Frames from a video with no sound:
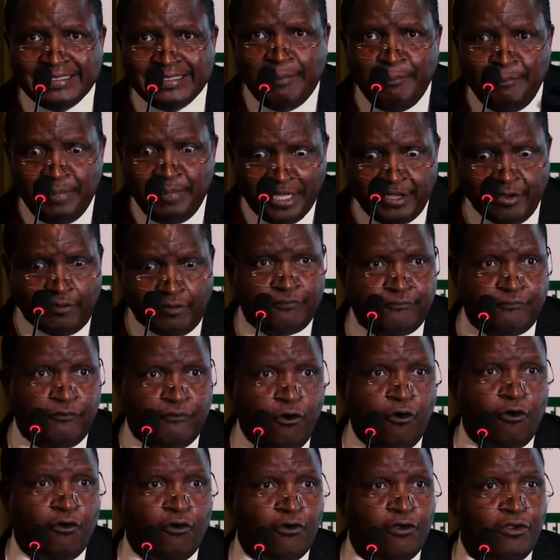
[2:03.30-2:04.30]
the big
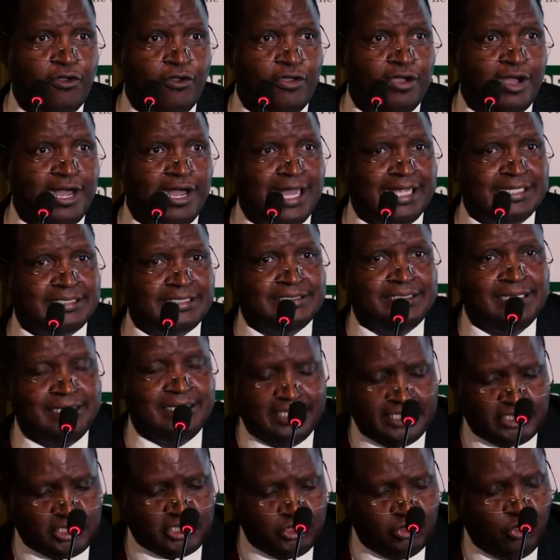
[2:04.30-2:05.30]
four as the
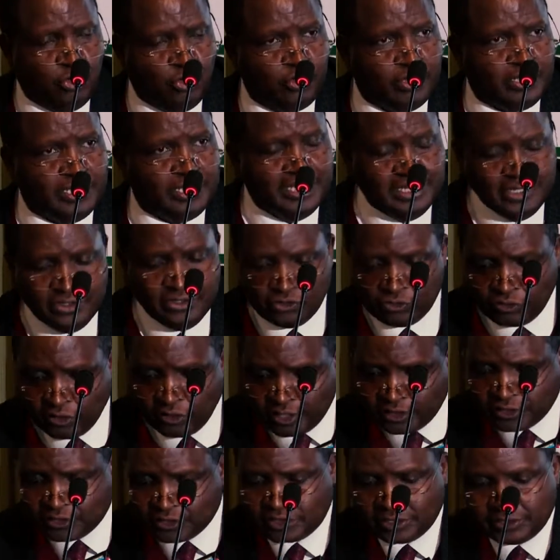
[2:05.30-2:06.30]
national
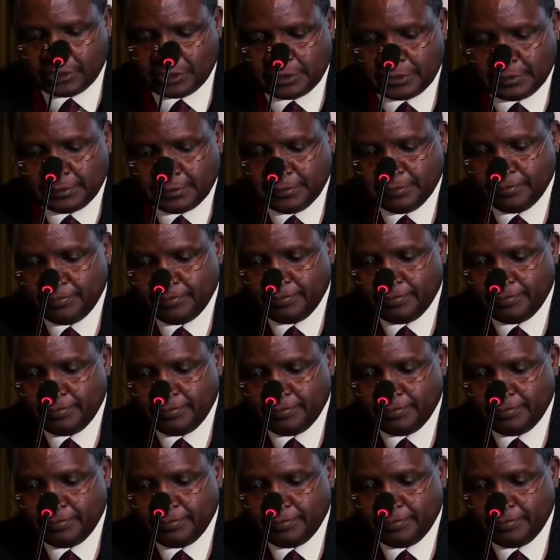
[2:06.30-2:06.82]
interest,